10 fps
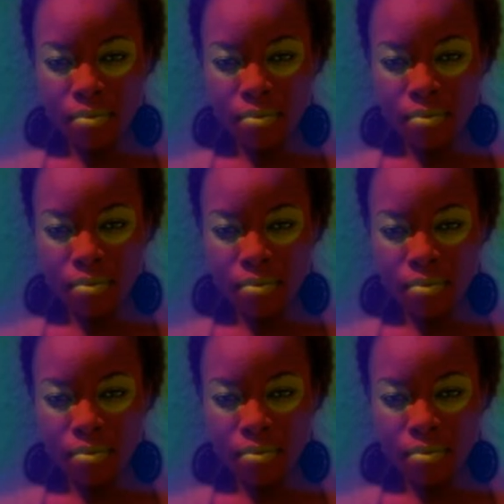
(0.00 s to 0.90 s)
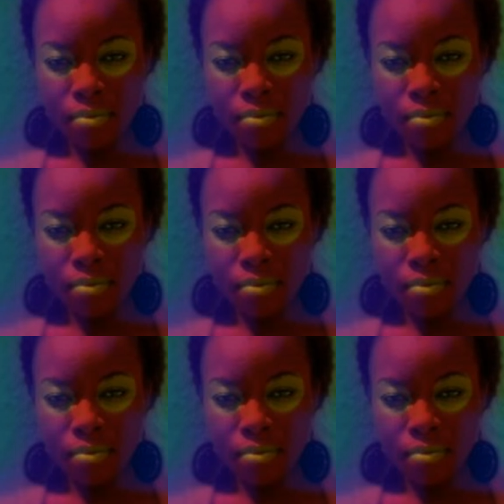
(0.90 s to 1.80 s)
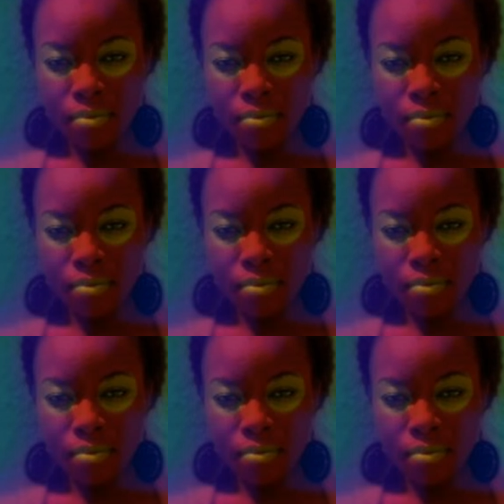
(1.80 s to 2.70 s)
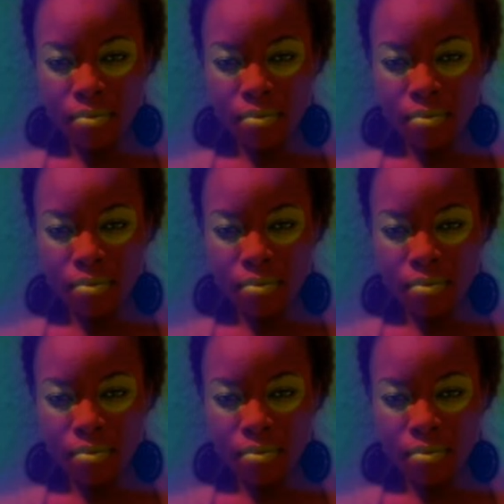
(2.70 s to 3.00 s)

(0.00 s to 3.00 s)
The face doesn't move, so there is nothing to read.